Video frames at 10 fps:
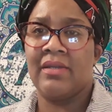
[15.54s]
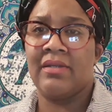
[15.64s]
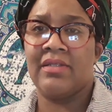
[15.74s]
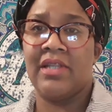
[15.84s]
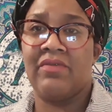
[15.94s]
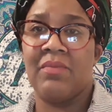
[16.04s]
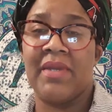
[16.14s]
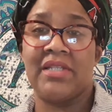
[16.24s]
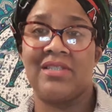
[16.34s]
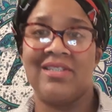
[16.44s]
see if it
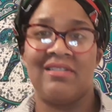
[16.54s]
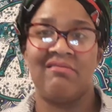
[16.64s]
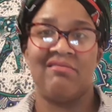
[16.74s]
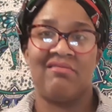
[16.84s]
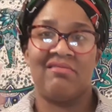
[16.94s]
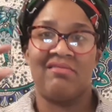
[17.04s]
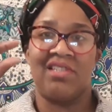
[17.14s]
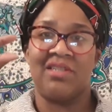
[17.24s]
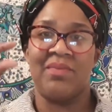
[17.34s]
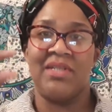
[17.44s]
makes
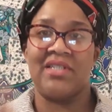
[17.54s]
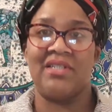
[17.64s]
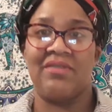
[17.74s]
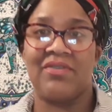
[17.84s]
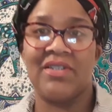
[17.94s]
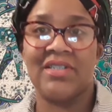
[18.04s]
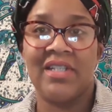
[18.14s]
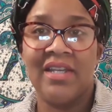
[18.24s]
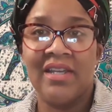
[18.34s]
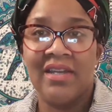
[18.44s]
a smidgen
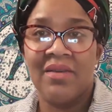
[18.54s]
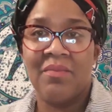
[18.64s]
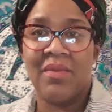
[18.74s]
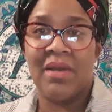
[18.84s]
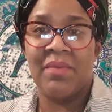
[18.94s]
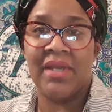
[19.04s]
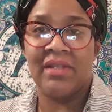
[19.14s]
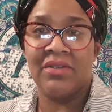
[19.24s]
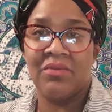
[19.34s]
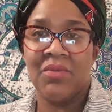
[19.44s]
difference. Might
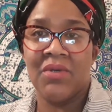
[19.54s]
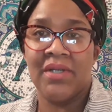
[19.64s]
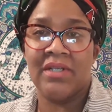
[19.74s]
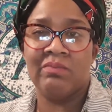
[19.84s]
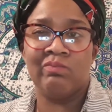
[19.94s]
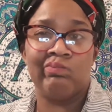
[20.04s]
make a little more.